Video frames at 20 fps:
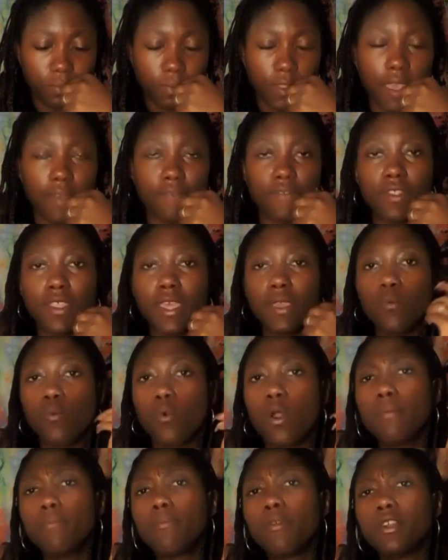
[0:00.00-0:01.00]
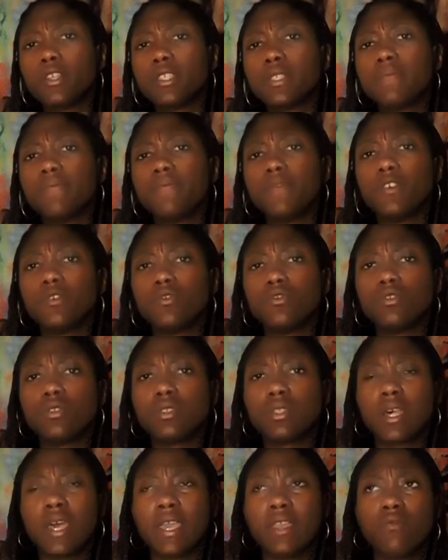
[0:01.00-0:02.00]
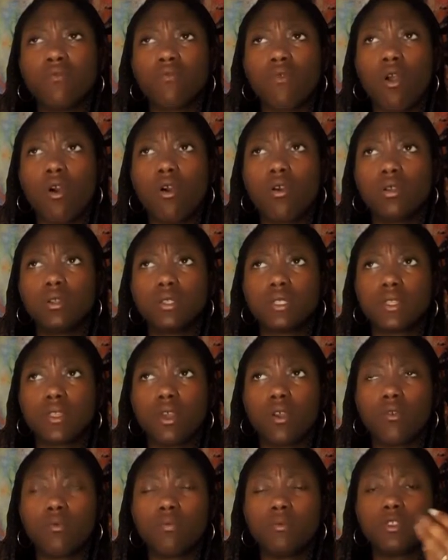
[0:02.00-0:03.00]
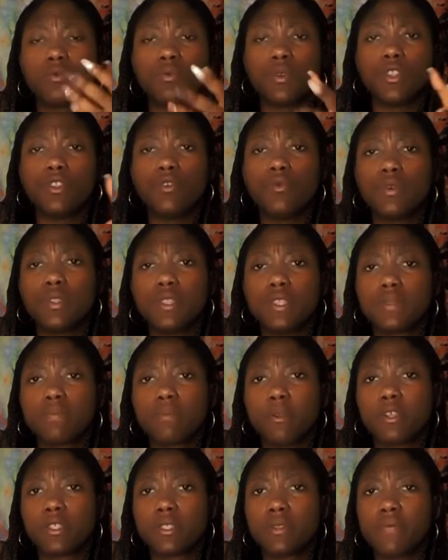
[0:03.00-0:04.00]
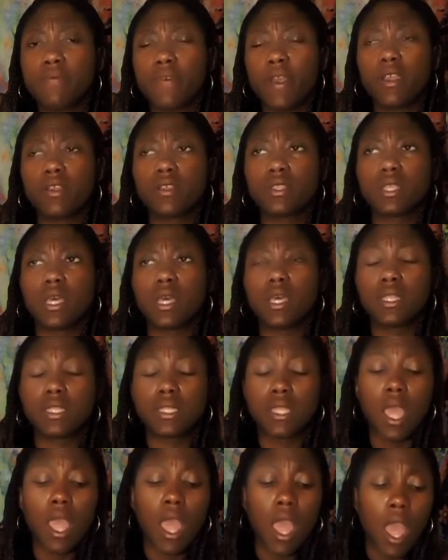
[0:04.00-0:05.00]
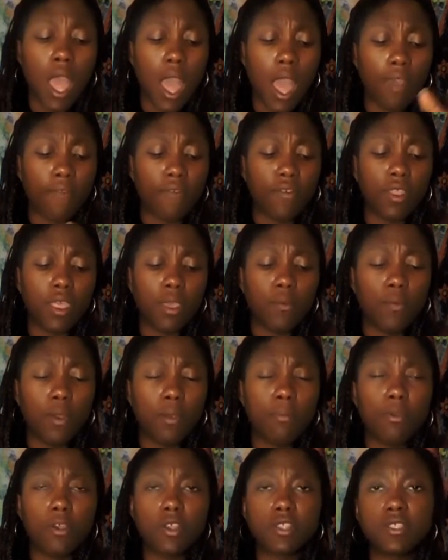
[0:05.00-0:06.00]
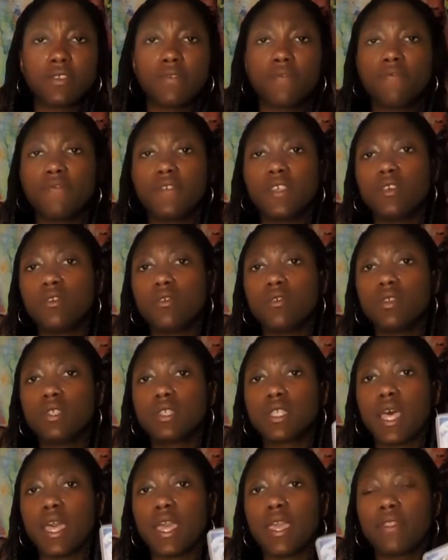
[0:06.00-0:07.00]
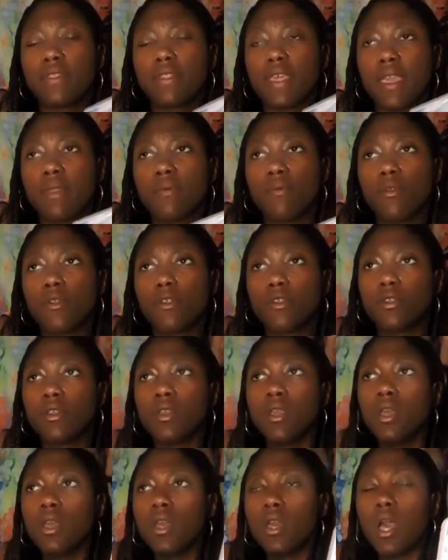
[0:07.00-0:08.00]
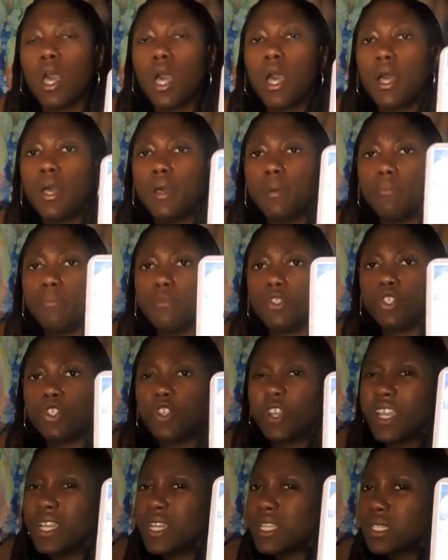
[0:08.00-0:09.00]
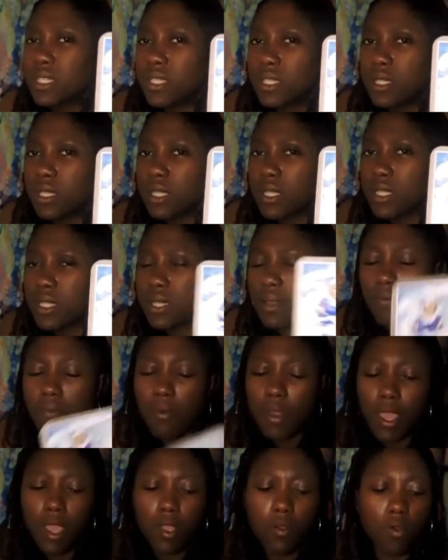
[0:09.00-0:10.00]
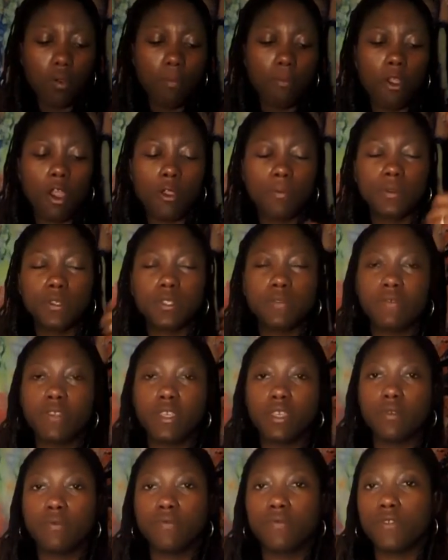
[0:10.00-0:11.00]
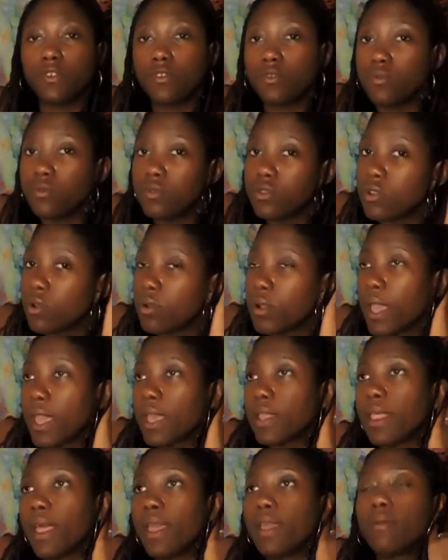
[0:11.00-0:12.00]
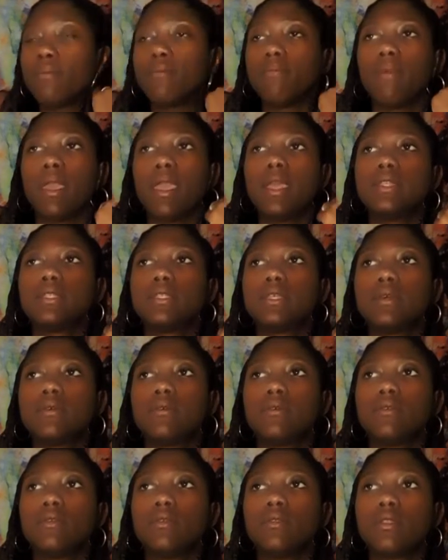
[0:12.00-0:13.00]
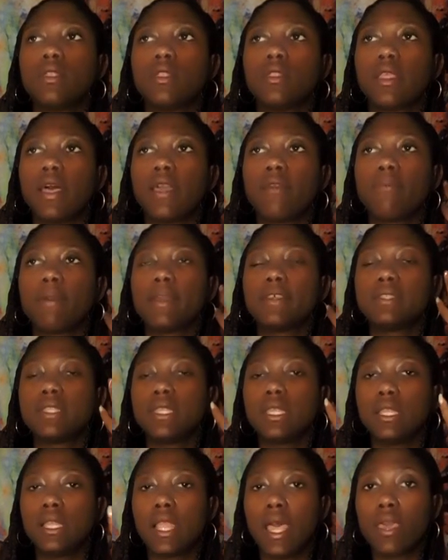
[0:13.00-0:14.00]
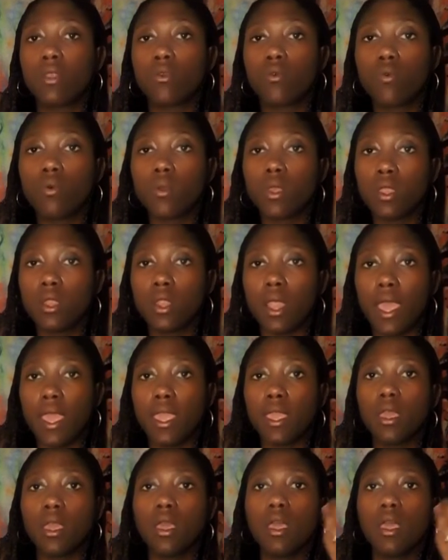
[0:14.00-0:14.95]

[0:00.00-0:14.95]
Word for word: I feel like one person feels like wronged though between you and this person, fire sign. I feel like one person feels like they were tricked in some way or purposely confused, okay? Like made to, like basically led on, like